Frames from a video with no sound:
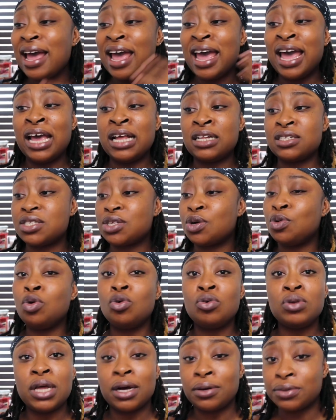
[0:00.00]
hence
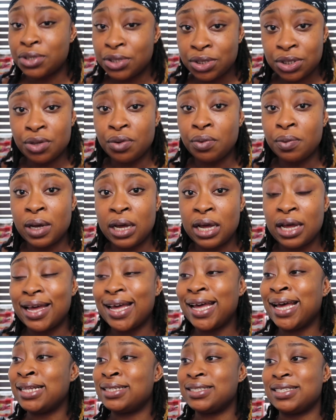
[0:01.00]
Cordell Stewart
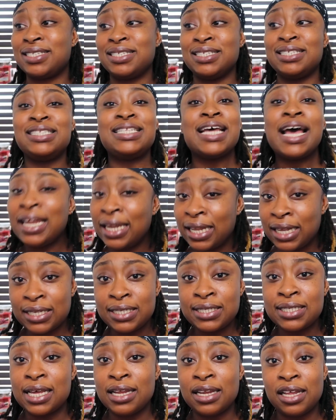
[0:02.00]
hence
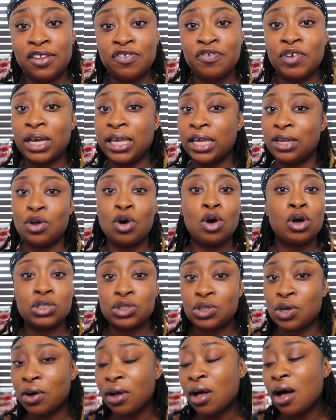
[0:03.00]
Dennis and his fucking
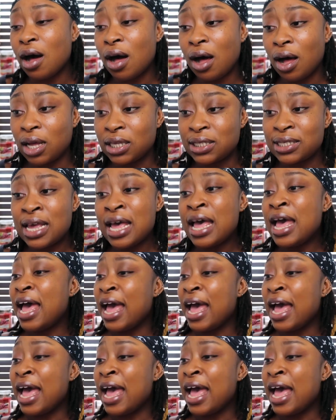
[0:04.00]
hot dog ass